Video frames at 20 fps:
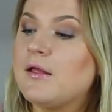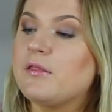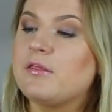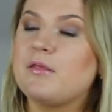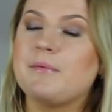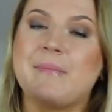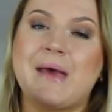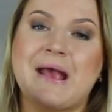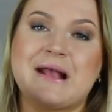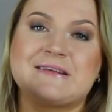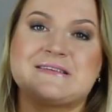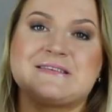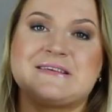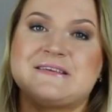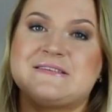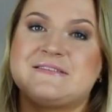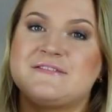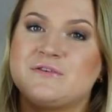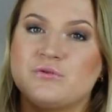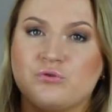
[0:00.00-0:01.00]
The
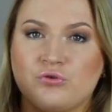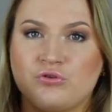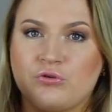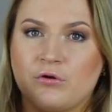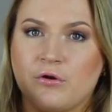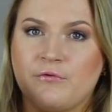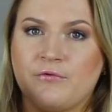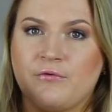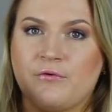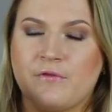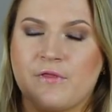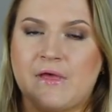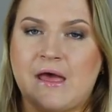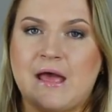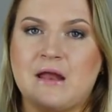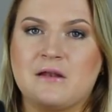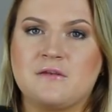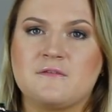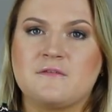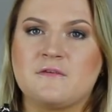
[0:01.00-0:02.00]
Maxi is too short for
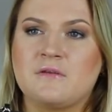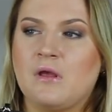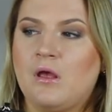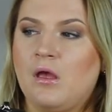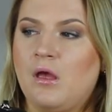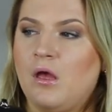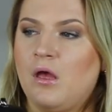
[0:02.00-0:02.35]
that.